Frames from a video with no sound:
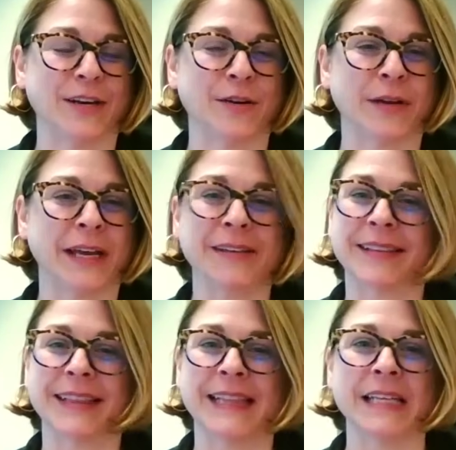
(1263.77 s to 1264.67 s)
Okay.
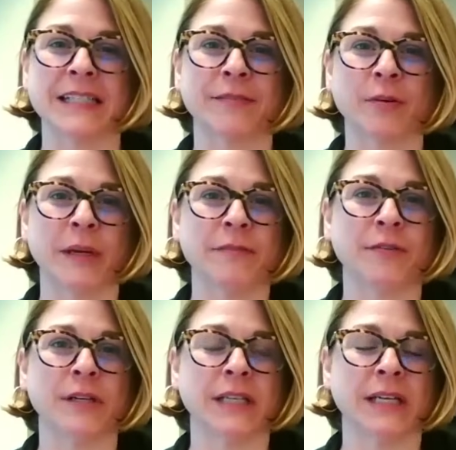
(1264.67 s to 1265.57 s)
Thanks, everybody,
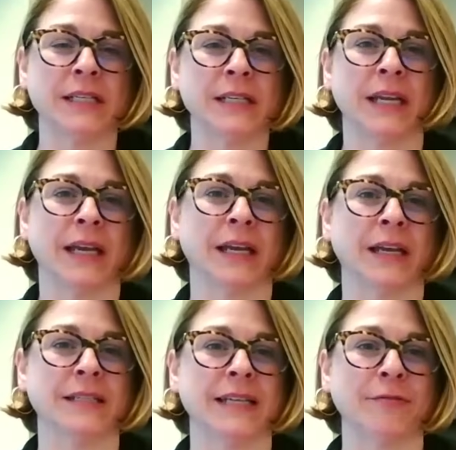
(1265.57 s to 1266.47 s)
for attending,
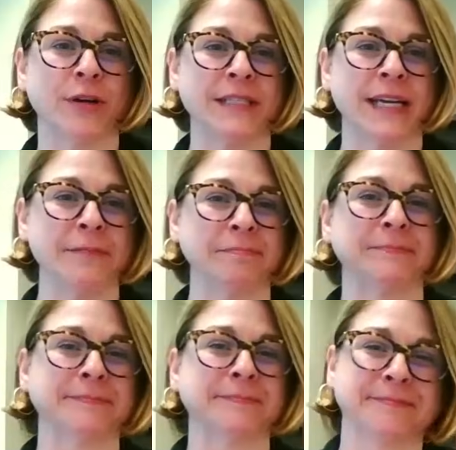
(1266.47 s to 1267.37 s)
and have a great day.
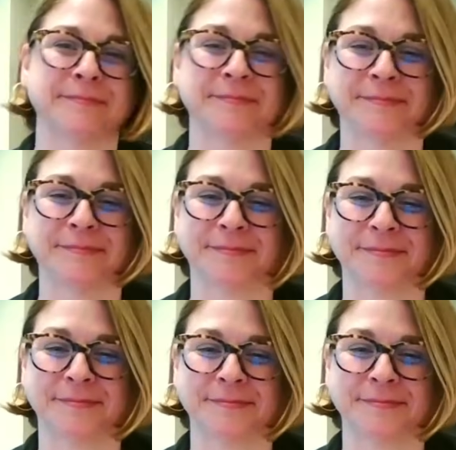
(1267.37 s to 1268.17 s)
Thank you.